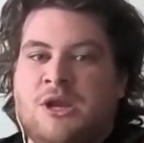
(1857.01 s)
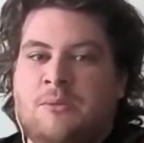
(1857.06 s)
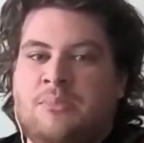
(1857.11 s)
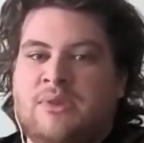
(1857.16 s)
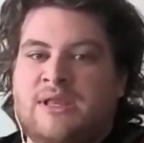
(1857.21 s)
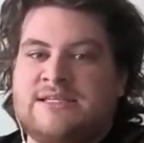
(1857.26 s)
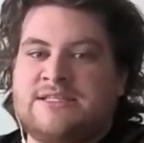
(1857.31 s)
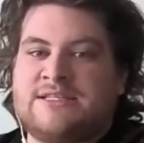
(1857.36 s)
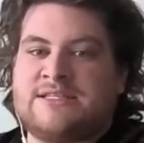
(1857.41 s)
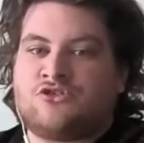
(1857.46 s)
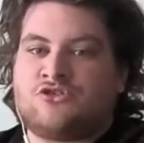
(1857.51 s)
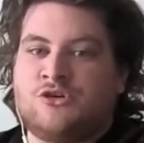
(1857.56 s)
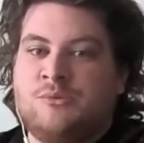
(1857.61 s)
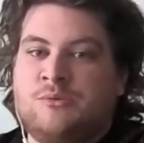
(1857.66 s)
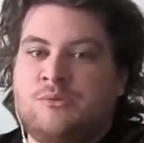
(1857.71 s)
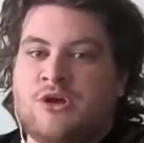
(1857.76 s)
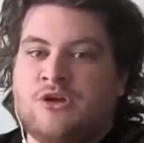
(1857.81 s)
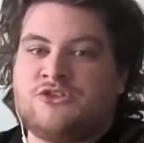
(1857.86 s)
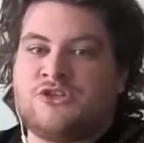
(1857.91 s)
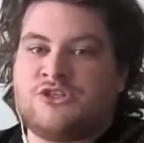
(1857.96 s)
political group
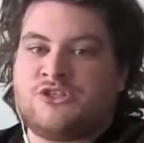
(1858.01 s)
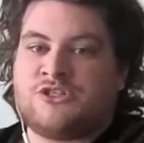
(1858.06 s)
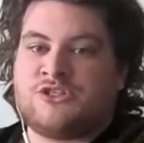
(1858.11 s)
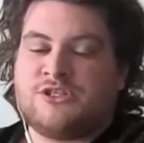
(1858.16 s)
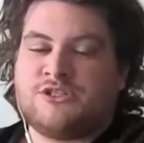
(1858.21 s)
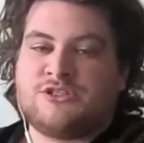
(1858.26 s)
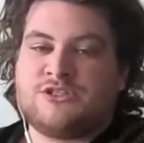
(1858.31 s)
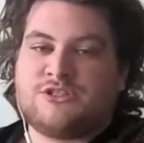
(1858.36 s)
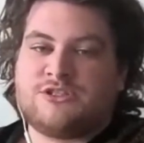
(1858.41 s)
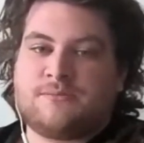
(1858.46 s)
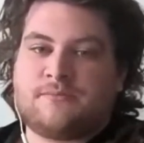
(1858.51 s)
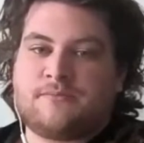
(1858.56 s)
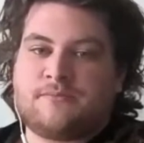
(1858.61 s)
consciousness.